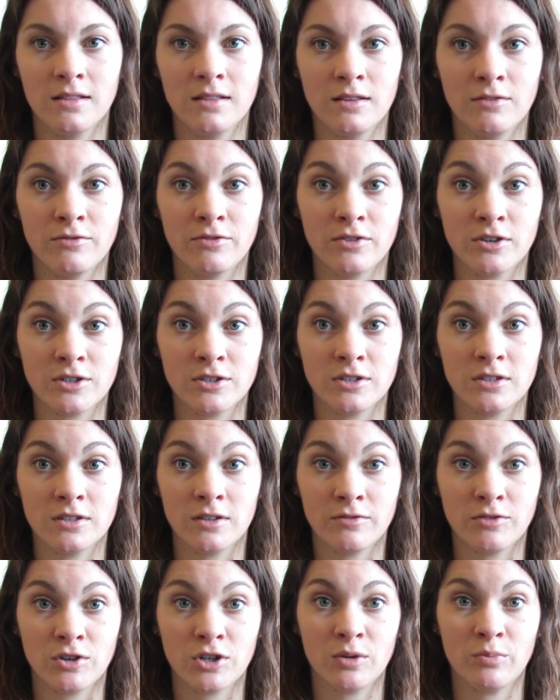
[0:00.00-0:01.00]
the
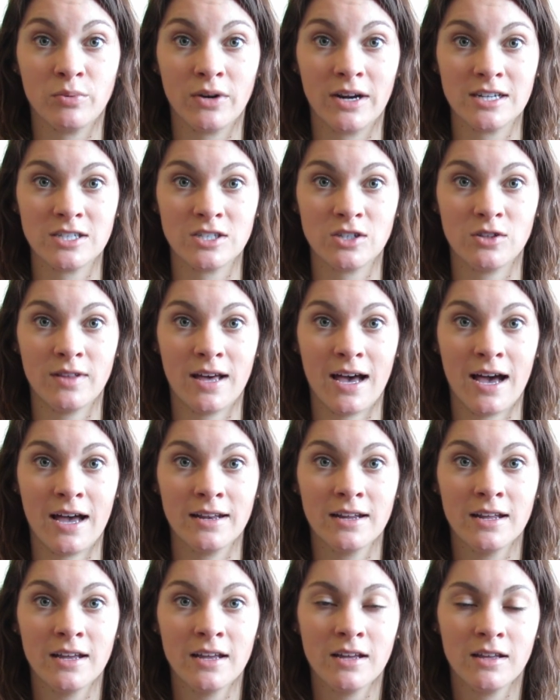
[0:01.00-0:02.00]
vertebrae so
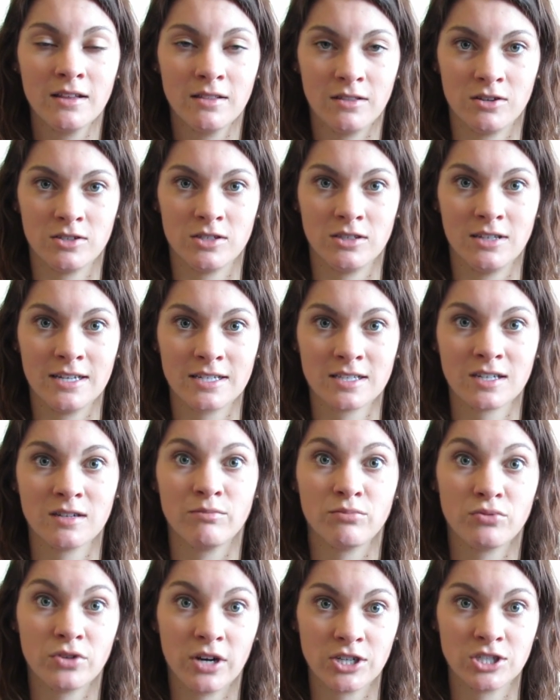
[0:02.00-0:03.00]
that there's less
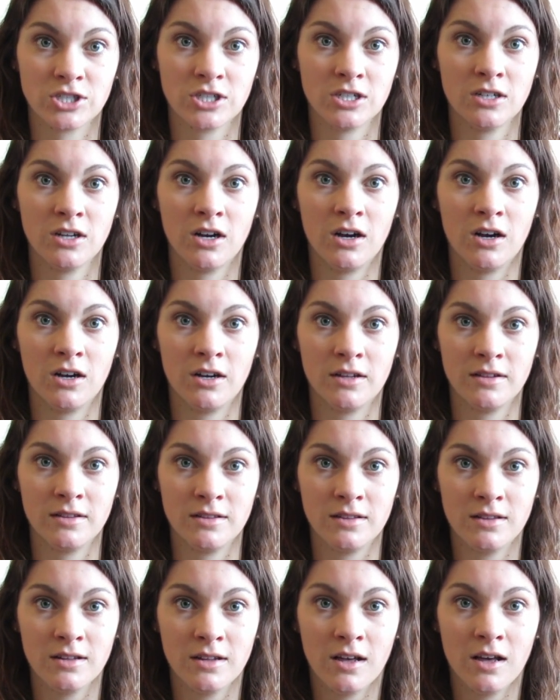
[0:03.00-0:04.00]
compression
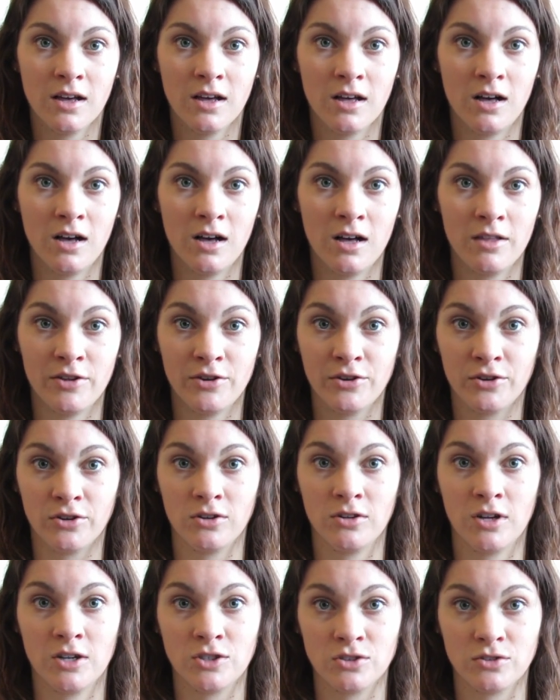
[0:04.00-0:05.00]
on the
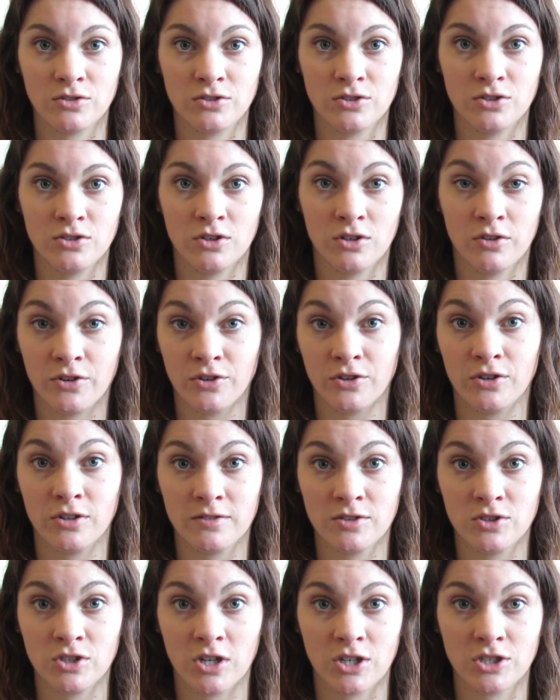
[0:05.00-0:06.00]
neurological or the
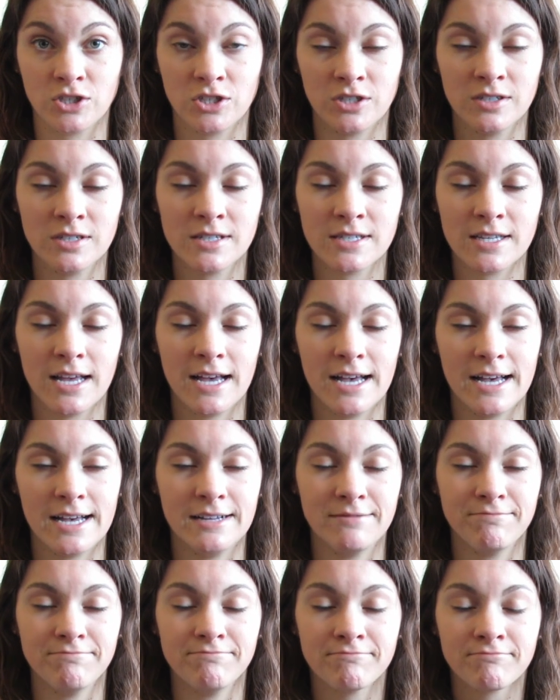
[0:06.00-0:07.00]
nerve structures,
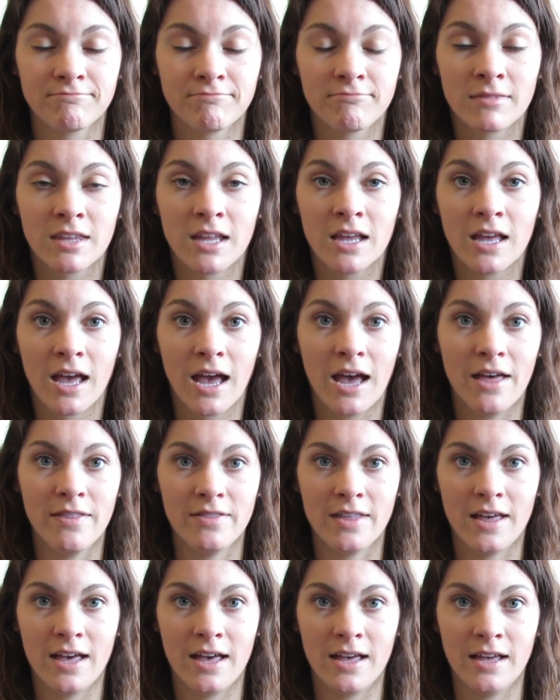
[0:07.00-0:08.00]

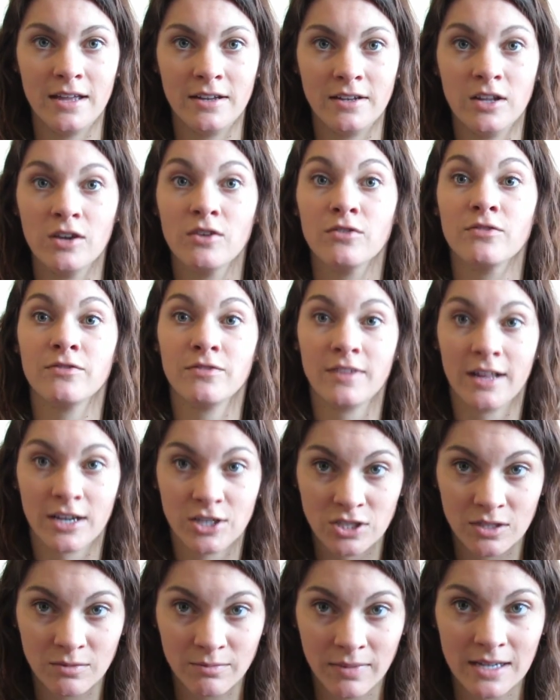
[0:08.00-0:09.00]
and then
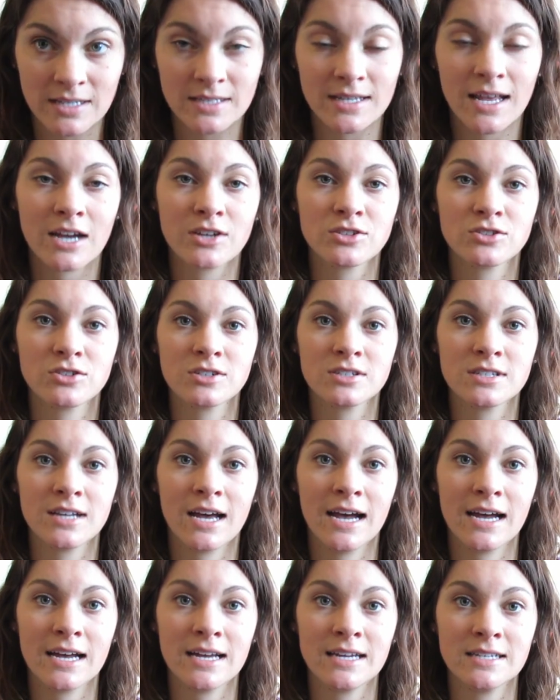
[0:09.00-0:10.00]
flexion-based
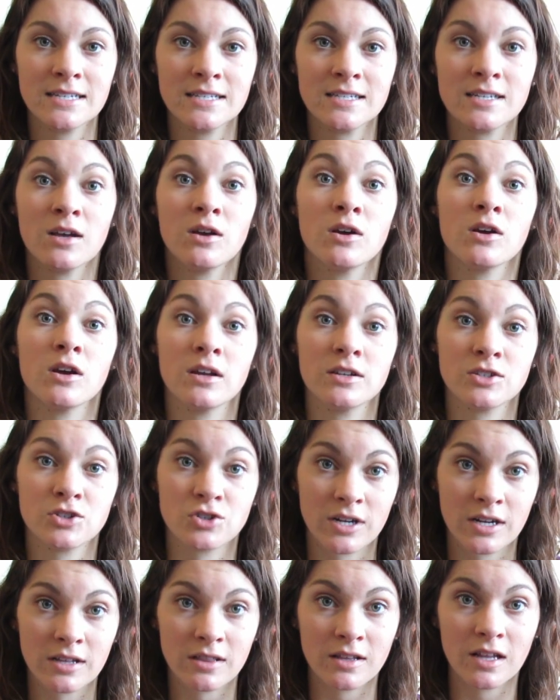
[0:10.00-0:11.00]
exercise,
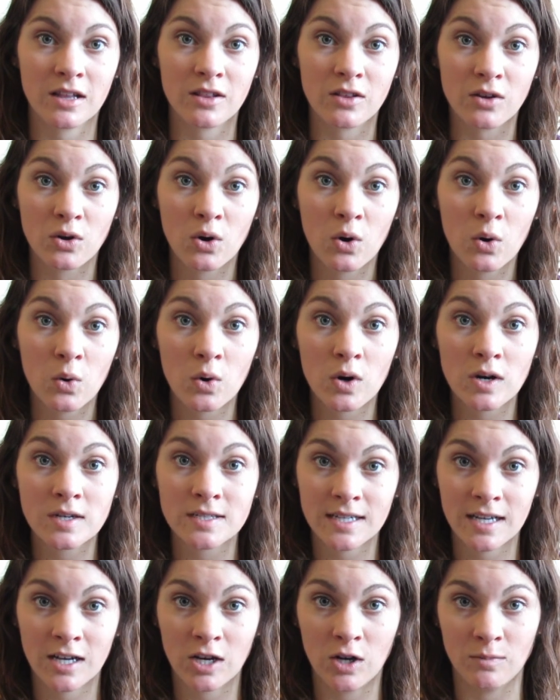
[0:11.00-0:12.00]
strengthening the core
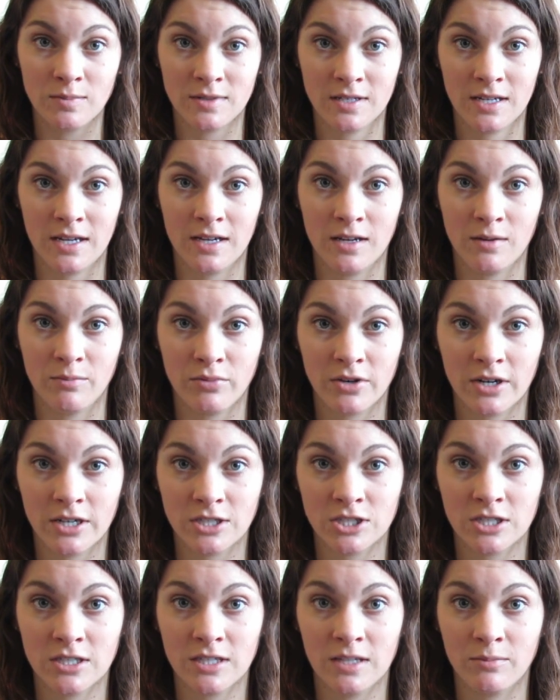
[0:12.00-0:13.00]
to help take
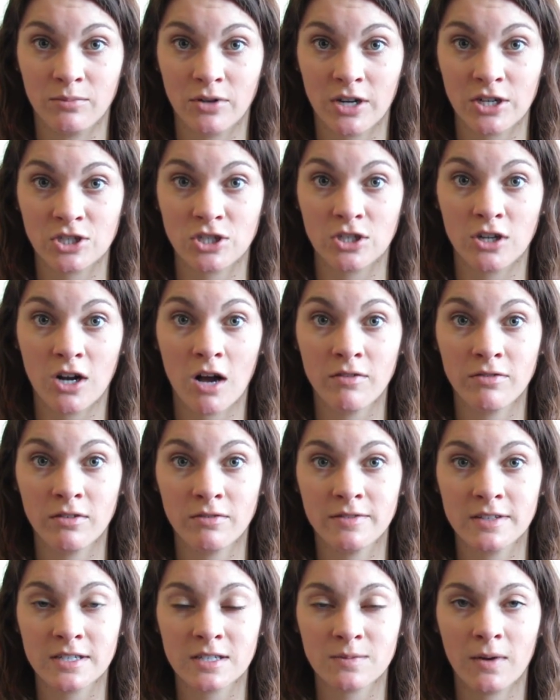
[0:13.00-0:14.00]
compression and pressure off
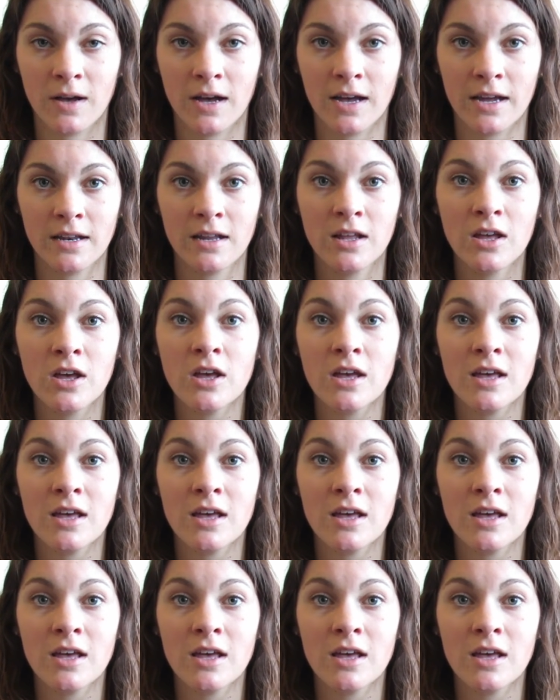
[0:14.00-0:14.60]
of the spine,